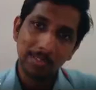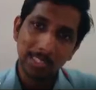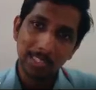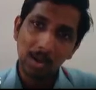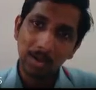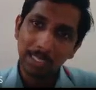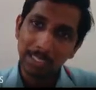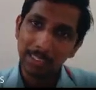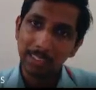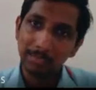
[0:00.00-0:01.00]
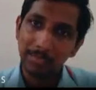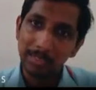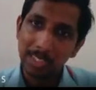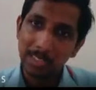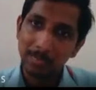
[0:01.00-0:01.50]
just lock it here. We
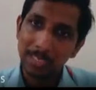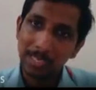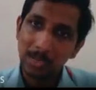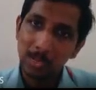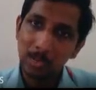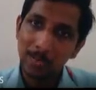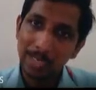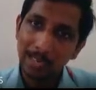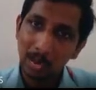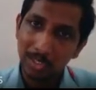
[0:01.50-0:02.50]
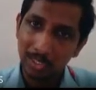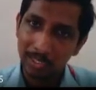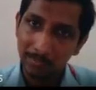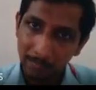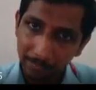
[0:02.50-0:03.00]
will just make a loop and close
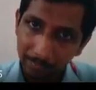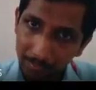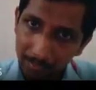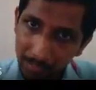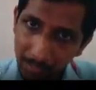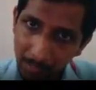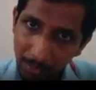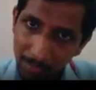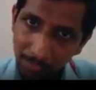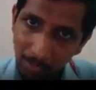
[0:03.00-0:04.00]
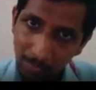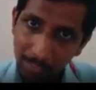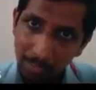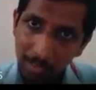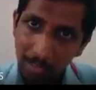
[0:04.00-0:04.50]
it by
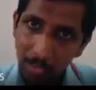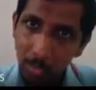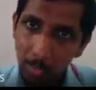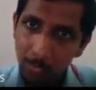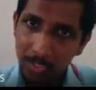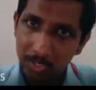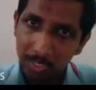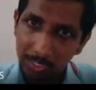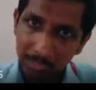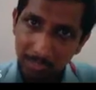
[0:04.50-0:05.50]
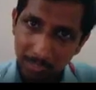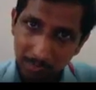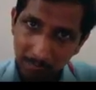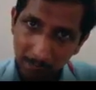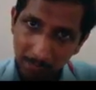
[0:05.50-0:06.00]
forming hoops like this.